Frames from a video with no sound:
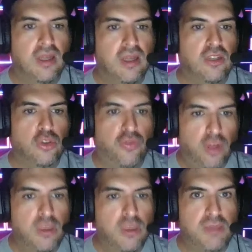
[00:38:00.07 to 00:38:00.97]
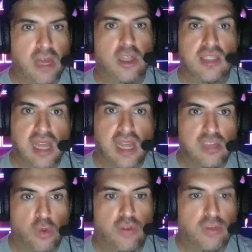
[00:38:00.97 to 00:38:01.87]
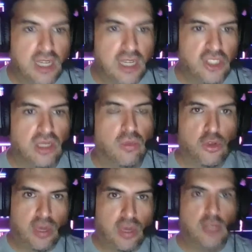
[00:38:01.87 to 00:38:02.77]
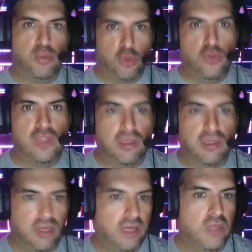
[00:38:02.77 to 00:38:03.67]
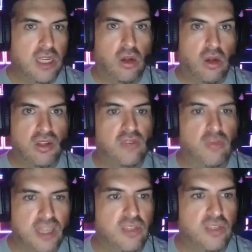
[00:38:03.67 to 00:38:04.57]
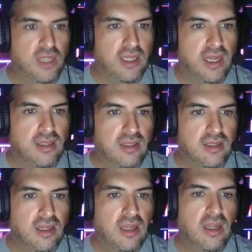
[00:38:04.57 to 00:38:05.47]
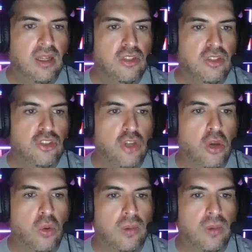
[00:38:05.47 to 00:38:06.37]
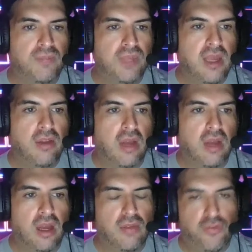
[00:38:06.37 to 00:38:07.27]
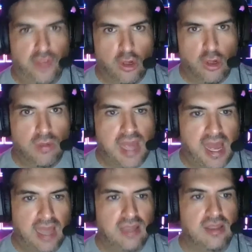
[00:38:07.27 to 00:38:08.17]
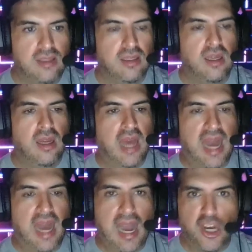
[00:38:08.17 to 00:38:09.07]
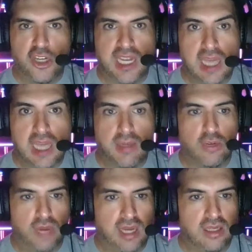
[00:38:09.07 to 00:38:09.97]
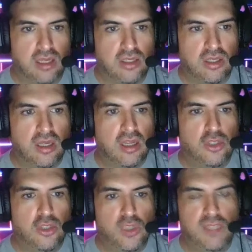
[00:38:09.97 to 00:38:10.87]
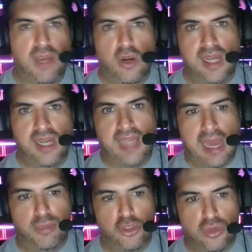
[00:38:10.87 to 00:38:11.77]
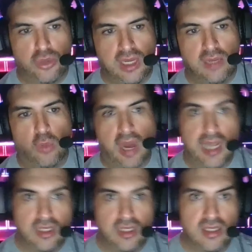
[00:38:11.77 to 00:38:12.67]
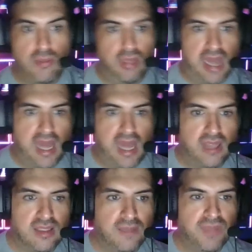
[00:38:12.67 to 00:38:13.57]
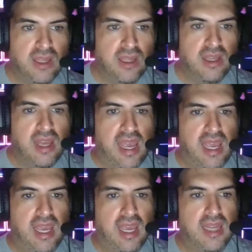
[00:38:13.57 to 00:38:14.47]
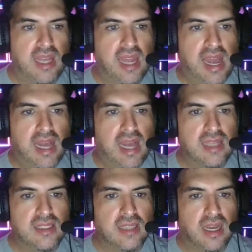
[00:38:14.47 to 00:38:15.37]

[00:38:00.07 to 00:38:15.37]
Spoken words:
So film is better because it has more information, and we're trying to prove something. We need all the information we can get. So film has a higher dynamic range. So it's better at capturing whites and blacks, and it has